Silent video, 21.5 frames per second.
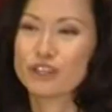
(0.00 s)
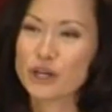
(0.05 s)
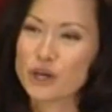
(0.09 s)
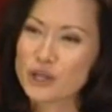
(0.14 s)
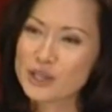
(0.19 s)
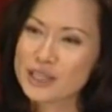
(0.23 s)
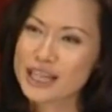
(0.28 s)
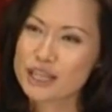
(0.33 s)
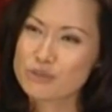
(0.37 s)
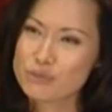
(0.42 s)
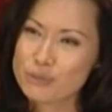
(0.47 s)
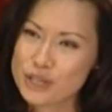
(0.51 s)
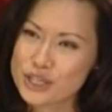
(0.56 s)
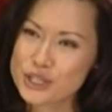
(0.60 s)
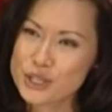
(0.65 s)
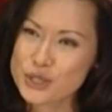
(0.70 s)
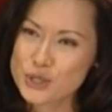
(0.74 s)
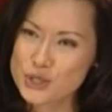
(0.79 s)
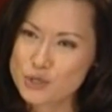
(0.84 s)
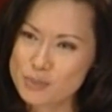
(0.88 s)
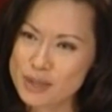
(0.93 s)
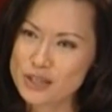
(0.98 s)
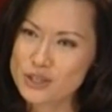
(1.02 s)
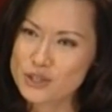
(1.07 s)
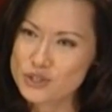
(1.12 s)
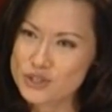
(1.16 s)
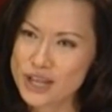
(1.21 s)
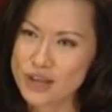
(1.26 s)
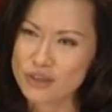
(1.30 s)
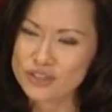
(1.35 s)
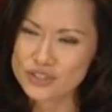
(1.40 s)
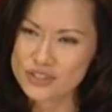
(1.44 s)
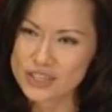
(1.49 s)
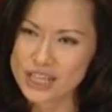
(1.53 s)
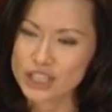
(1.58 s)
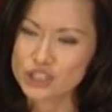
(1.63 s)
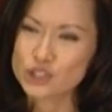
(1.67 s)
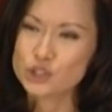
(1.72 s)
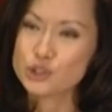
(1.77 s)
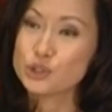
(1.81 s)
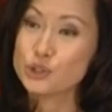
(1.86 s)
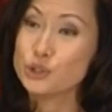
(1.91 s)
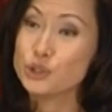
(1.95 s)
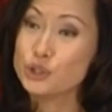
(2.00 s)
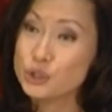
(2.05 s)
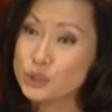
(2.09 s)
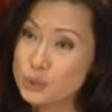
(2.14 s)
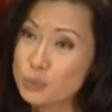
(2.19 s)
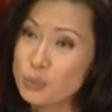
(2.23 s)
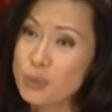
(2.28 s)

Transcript: the online retail spend in Southeast Asia do you